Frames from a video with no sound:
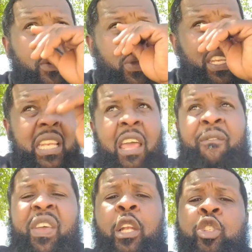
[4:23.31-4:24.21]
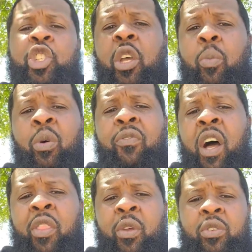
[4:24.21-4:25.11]
We need that fellowship with
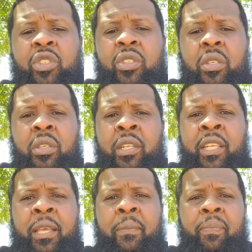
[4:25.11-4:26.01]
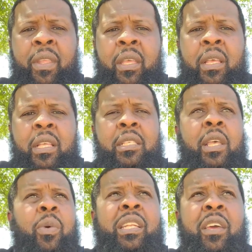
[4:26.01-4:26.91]
others. You dig?
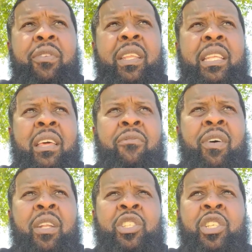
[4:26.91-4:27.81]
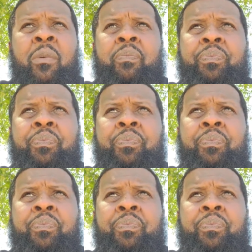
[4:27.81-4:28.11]
So we definitely need that fellowship.